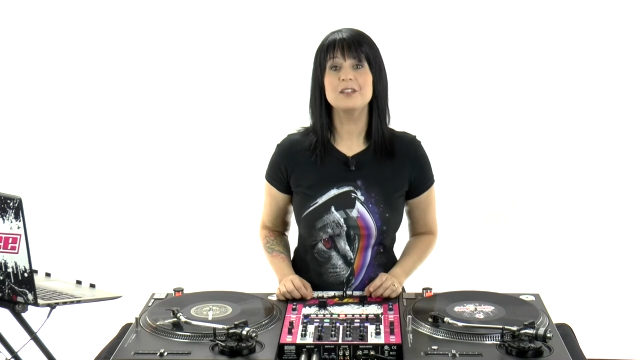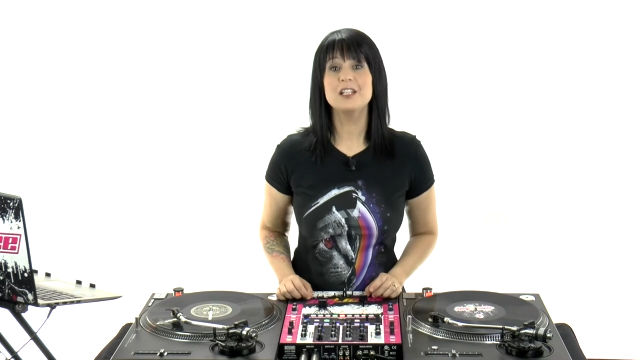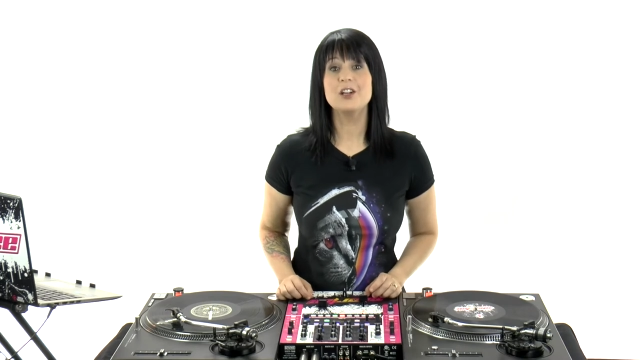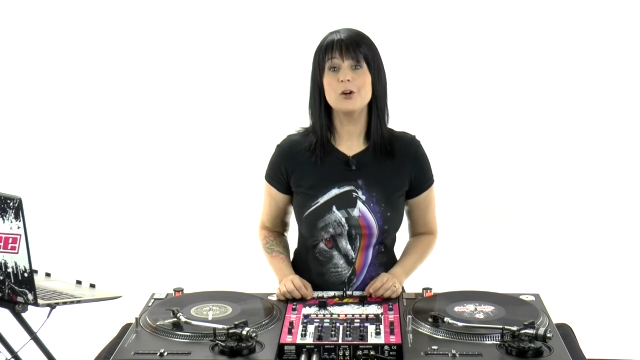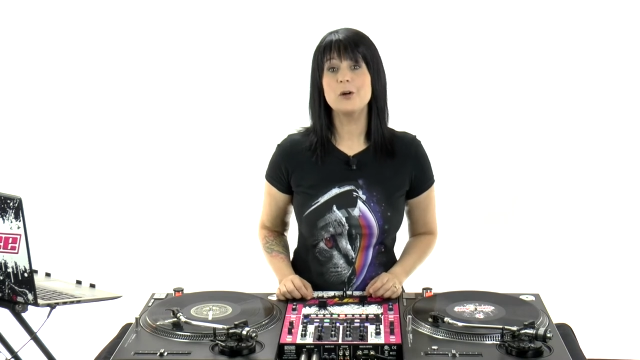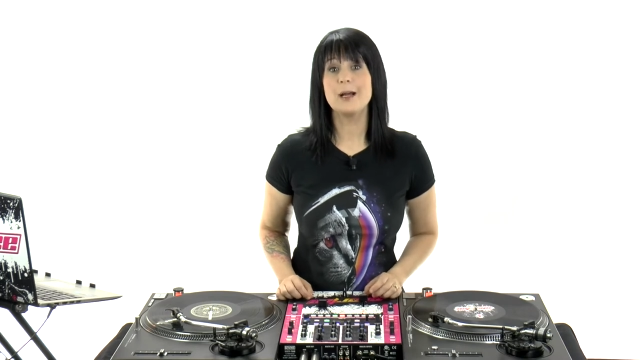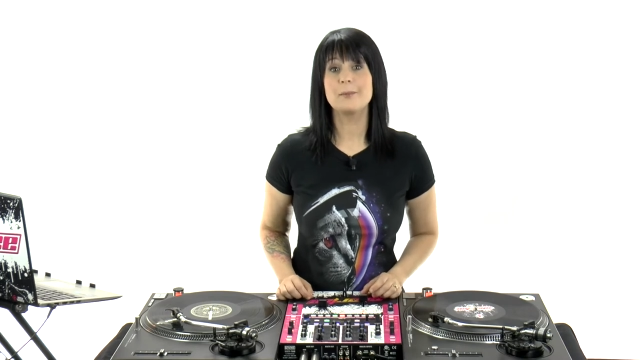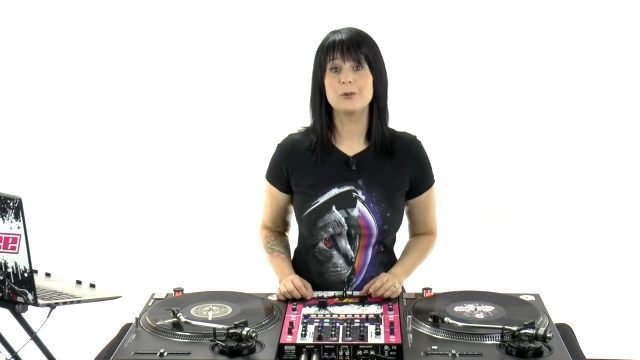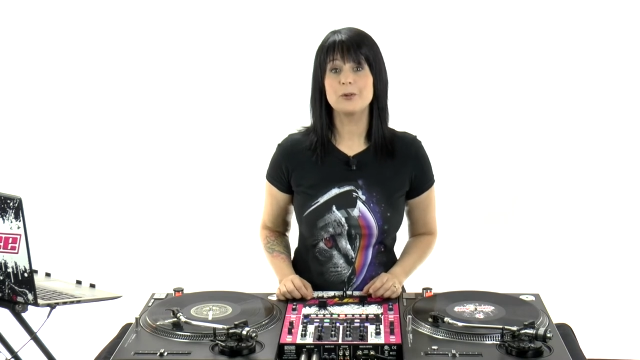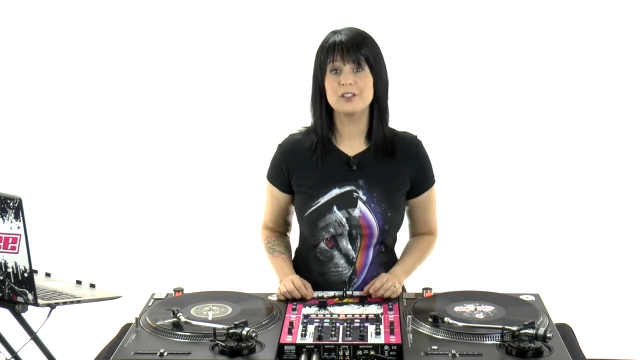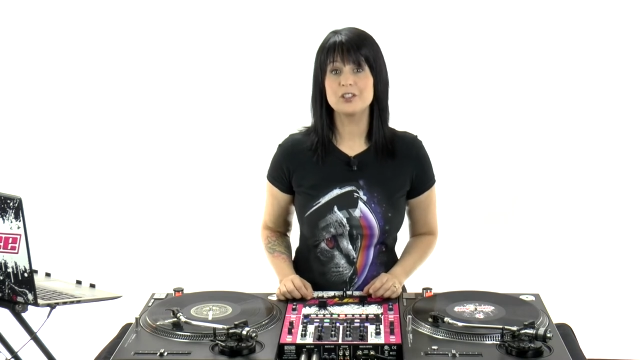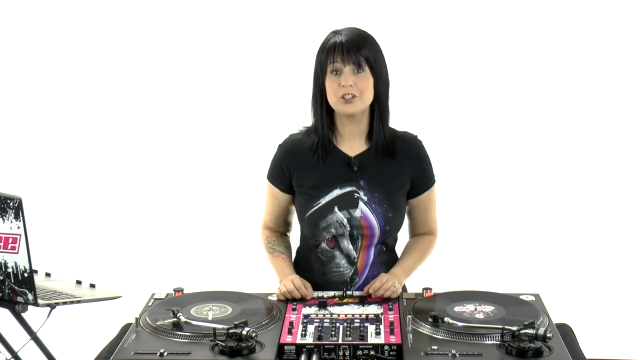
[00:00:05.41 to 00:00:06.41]
video, I'm
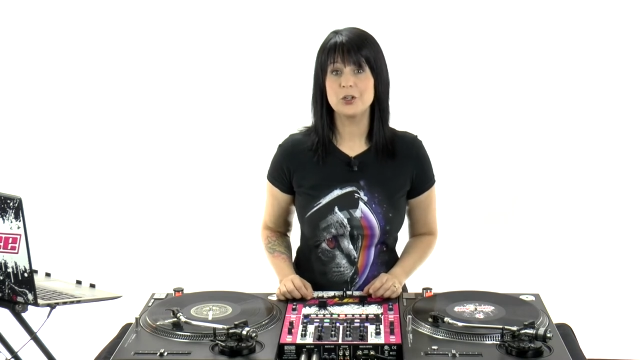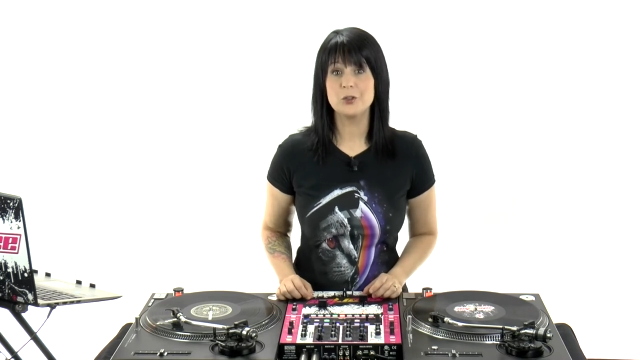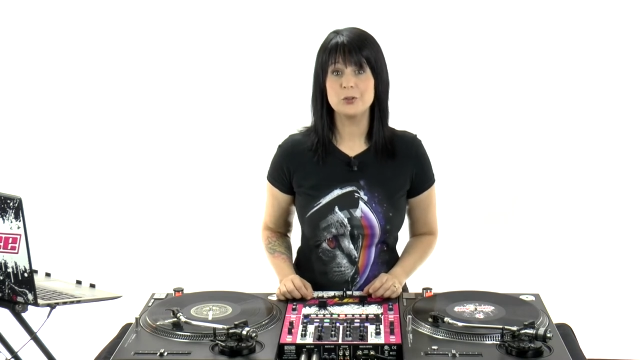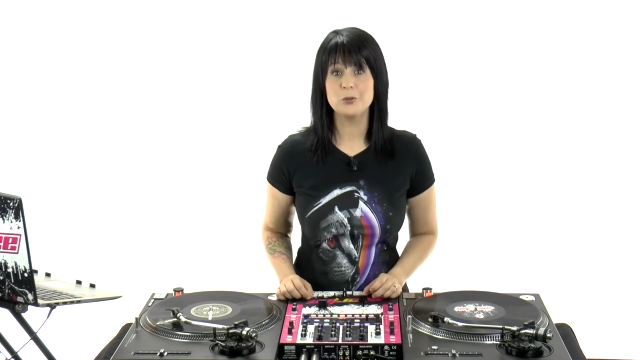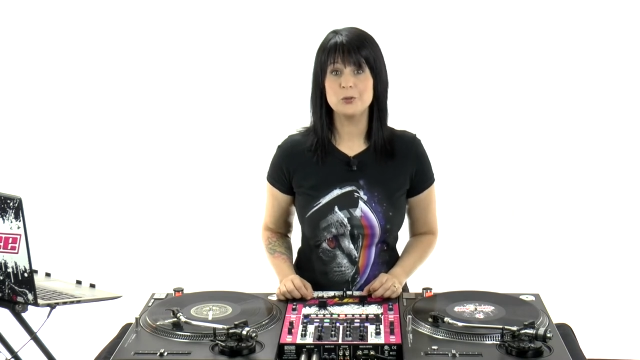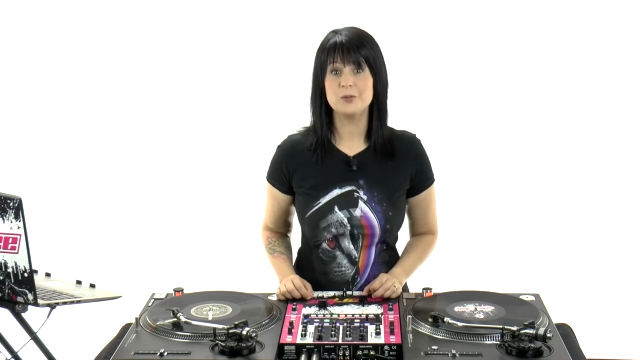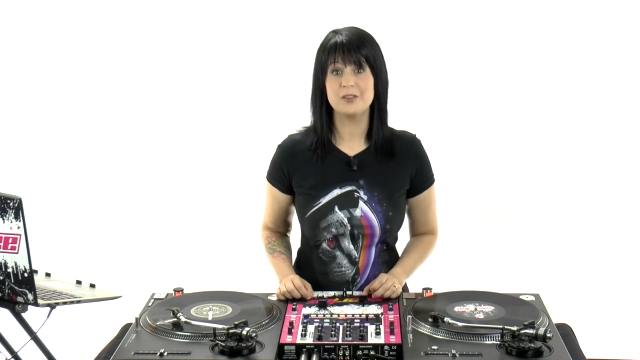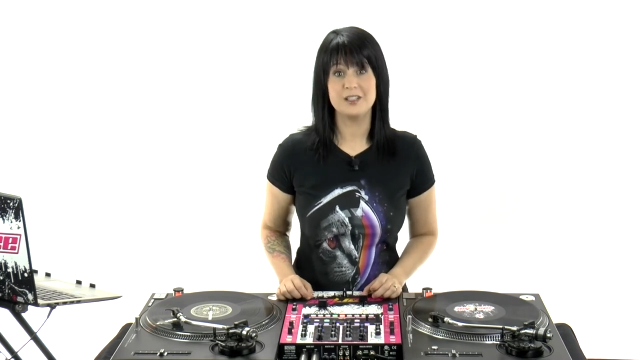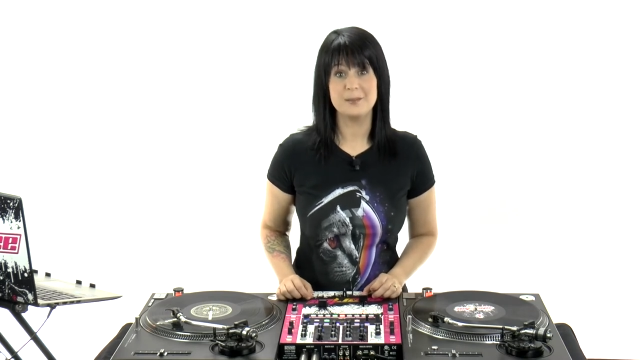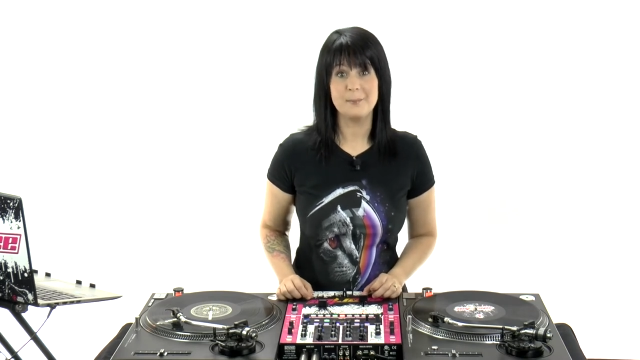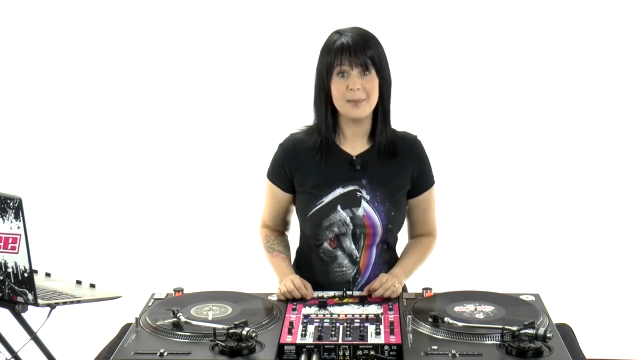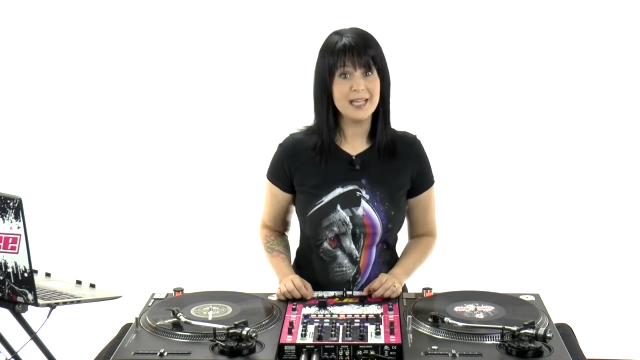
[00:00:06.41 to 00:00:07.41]
going to show you
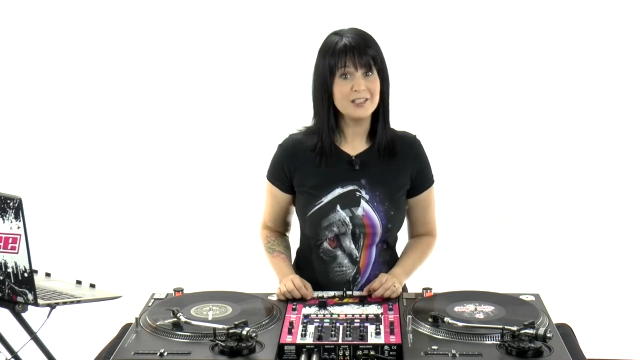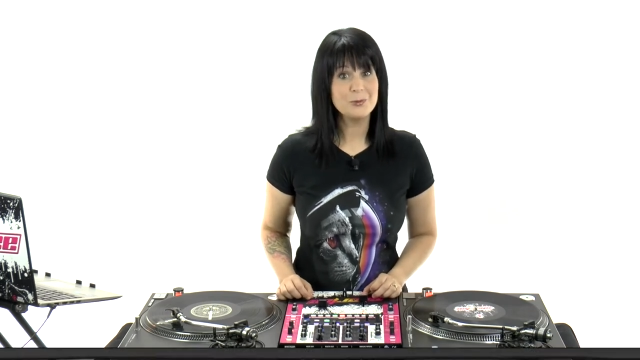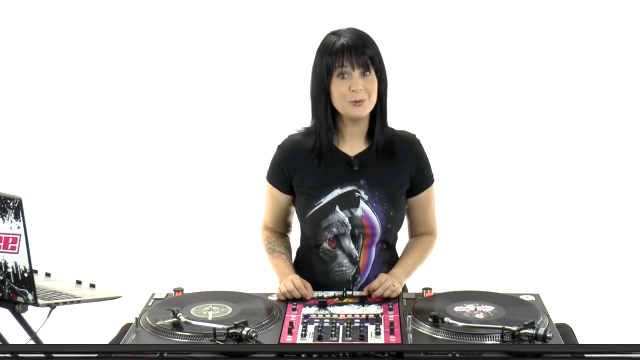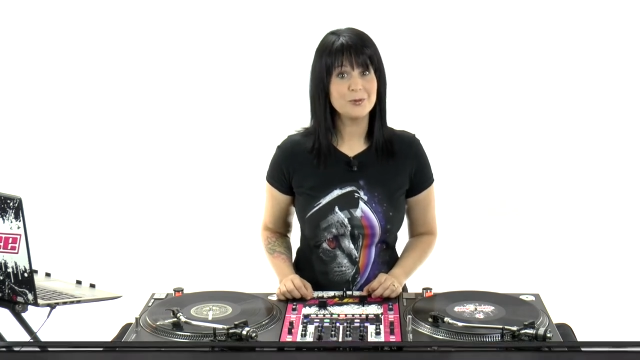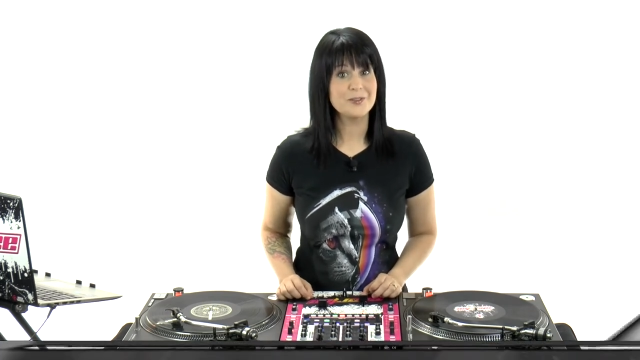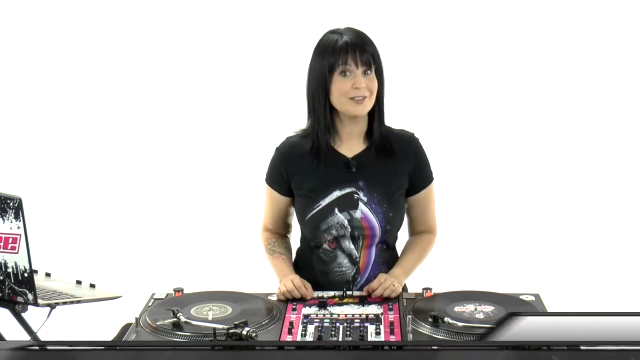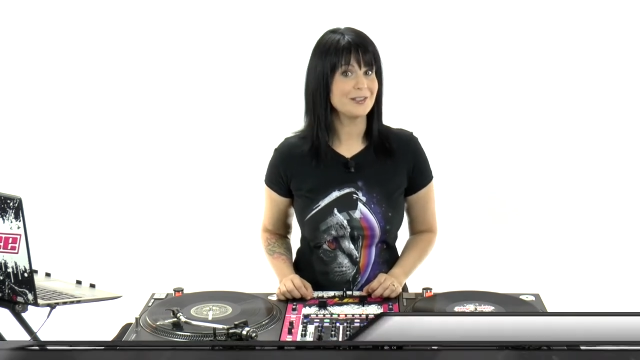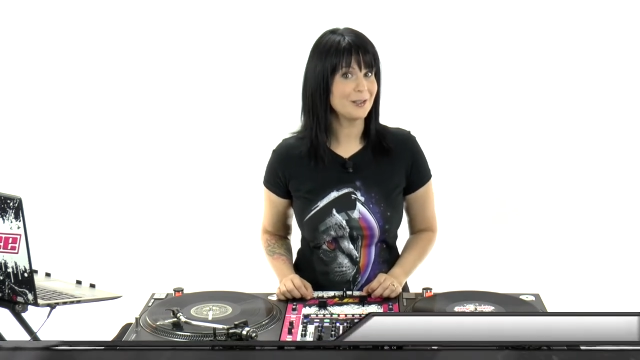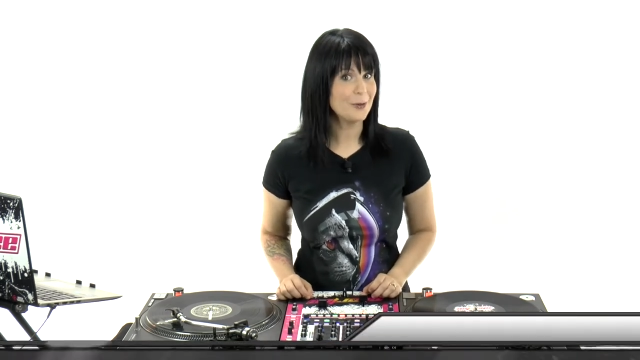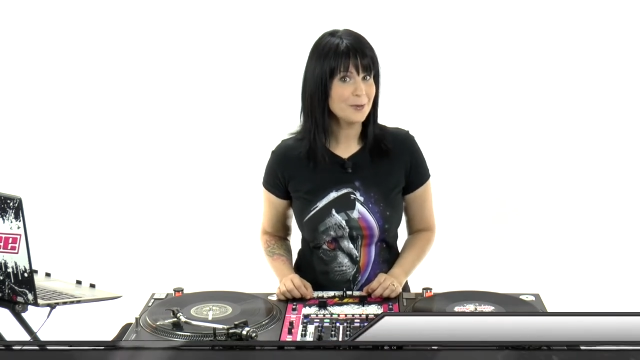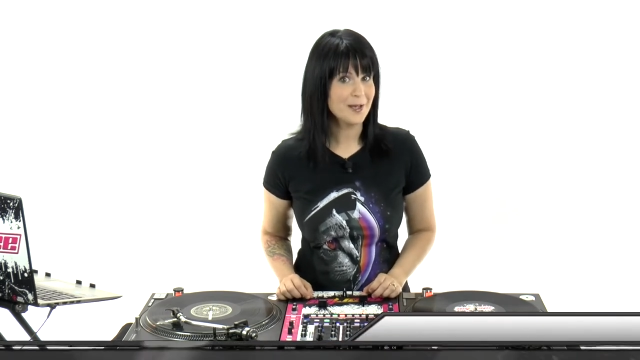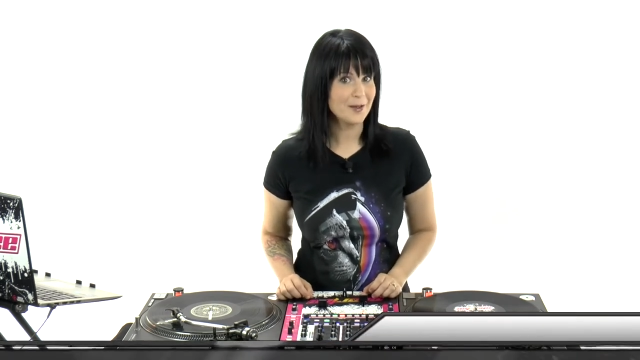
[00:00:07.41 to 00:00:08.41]
the manual
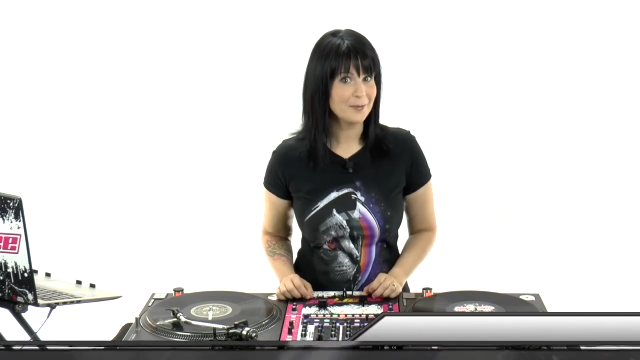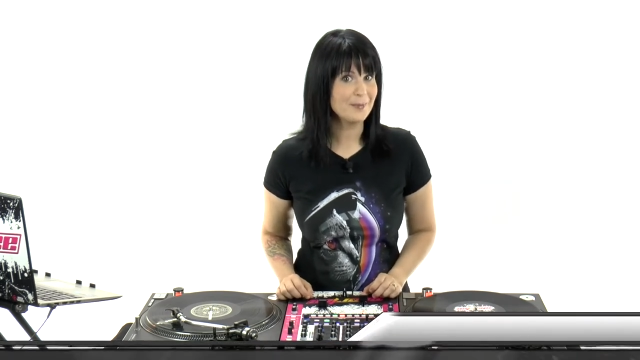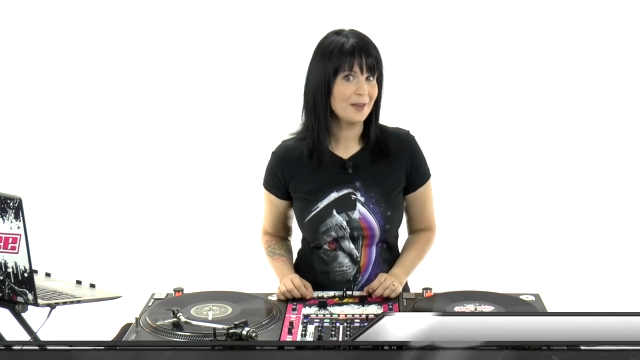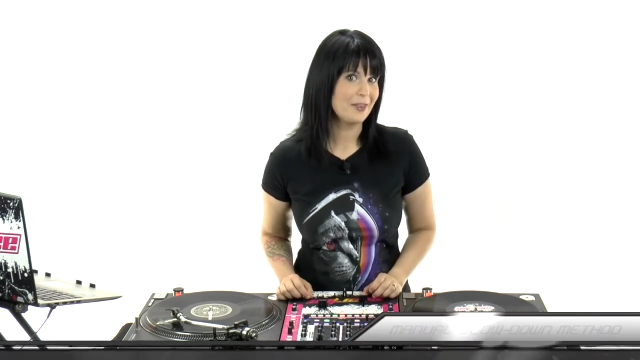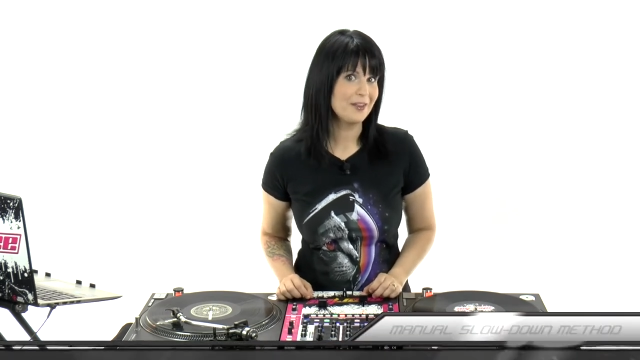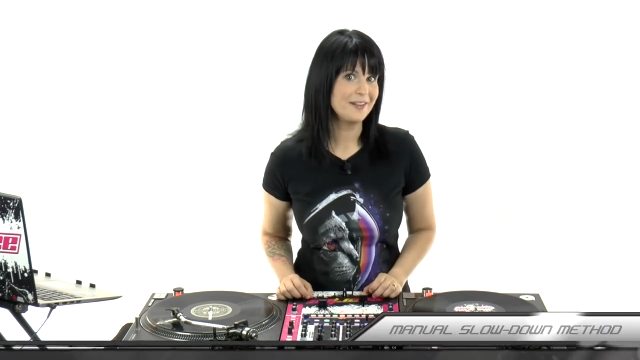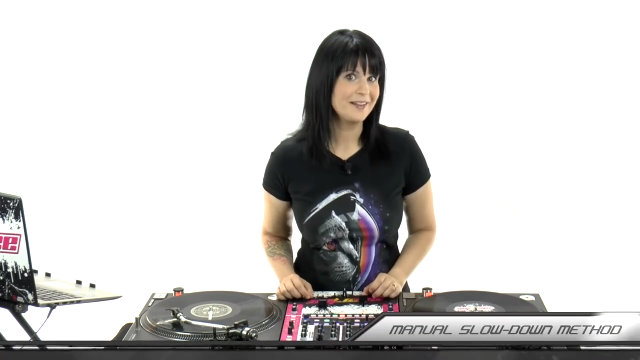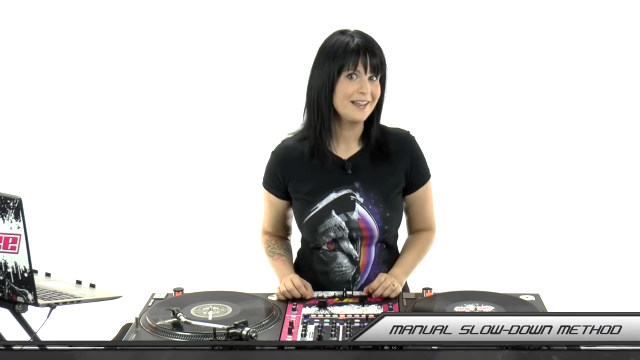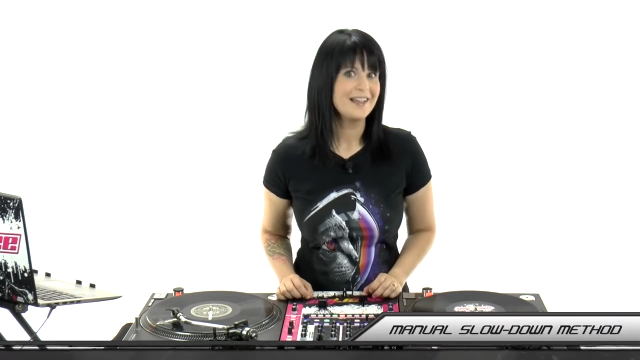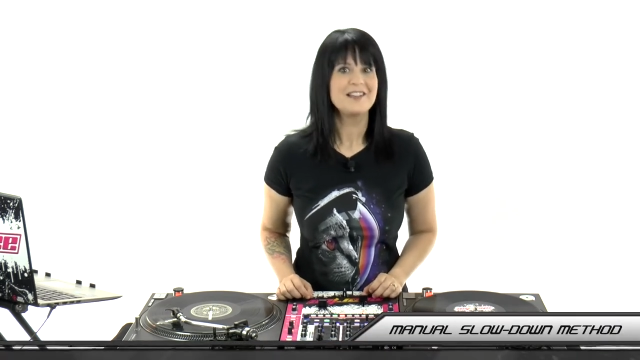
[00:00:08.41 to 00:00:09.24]
slowdown method.